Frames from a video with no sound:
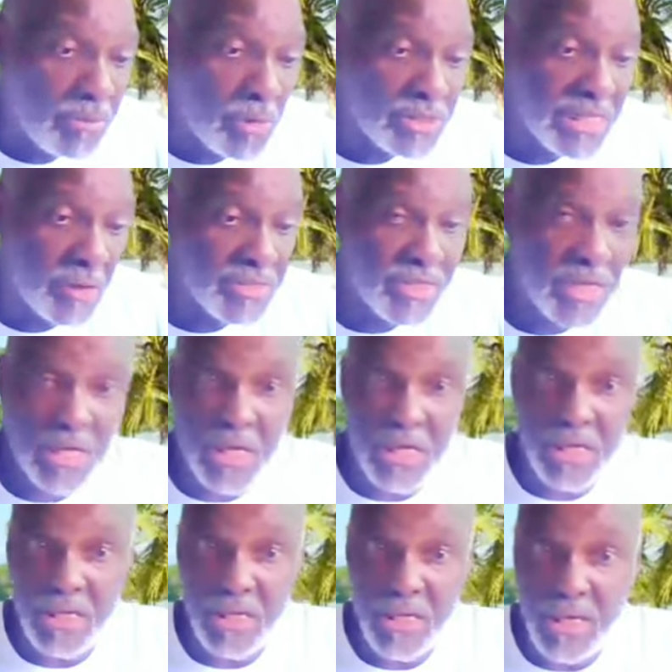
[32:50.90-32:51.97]
uh, menopause now
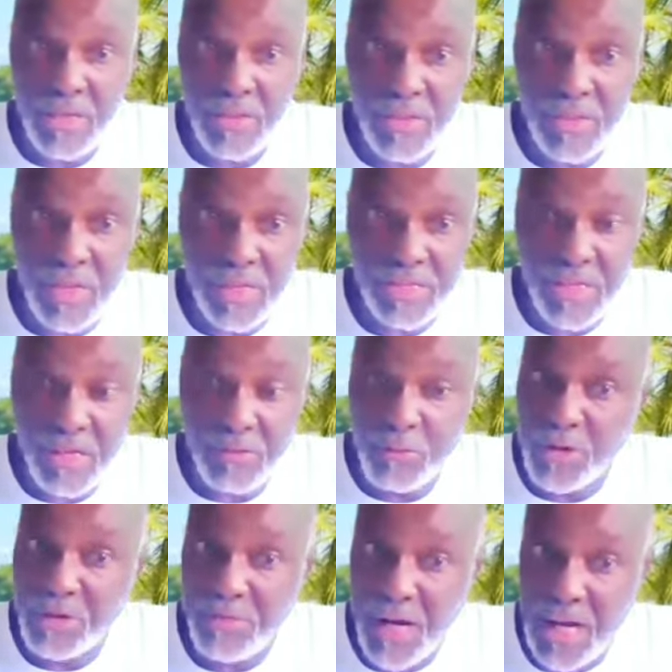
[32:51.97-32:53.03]
is kicking in in
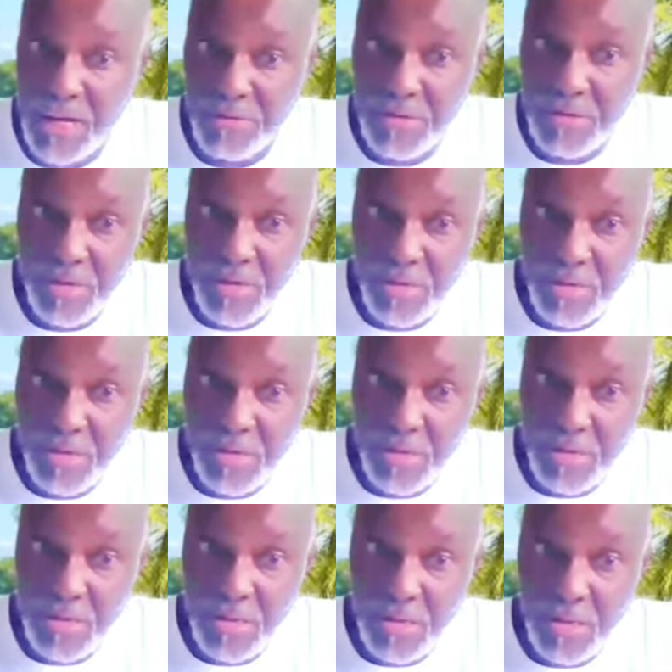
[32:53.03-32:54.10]
at uh, forty five,
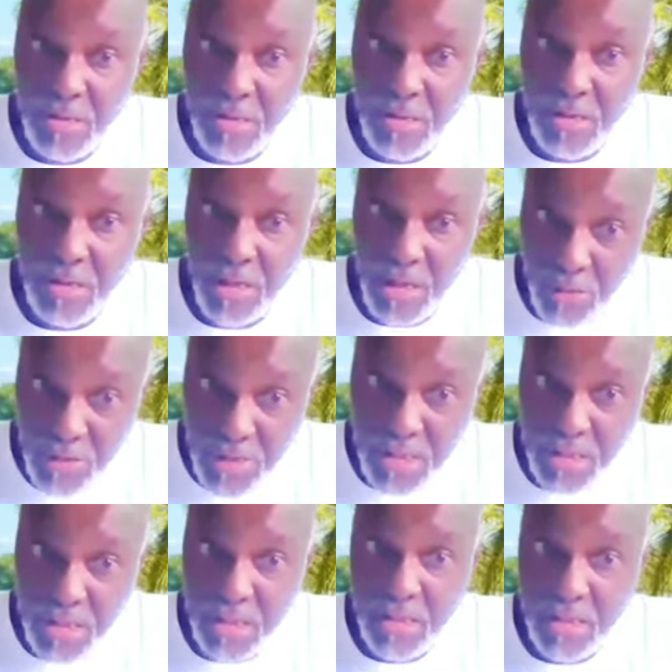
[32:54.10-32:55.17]

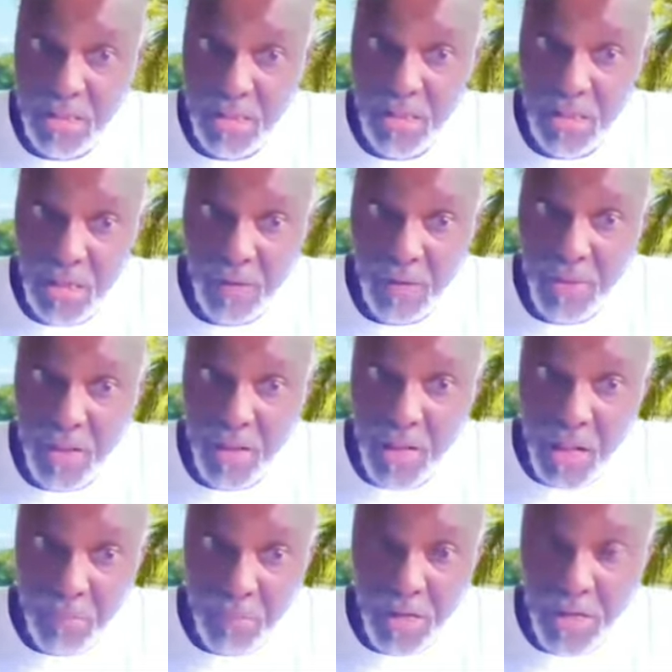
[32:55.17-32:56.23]
increasingly,
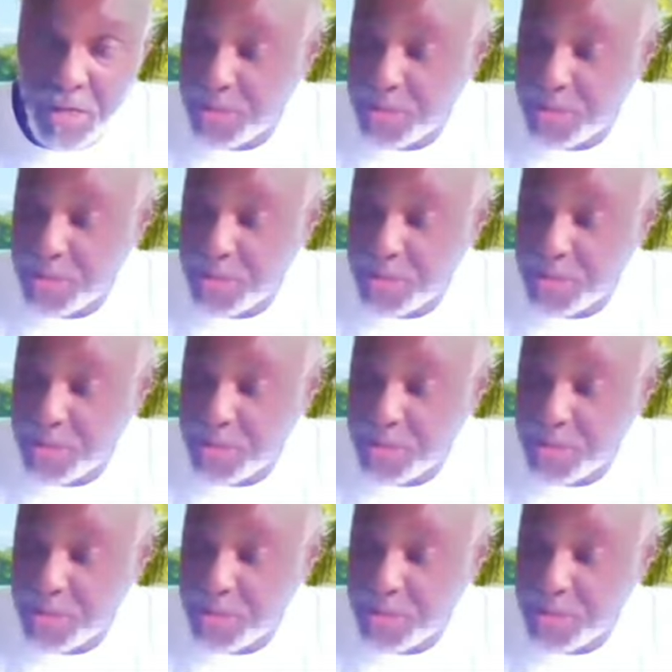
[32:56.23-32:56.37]
yeah.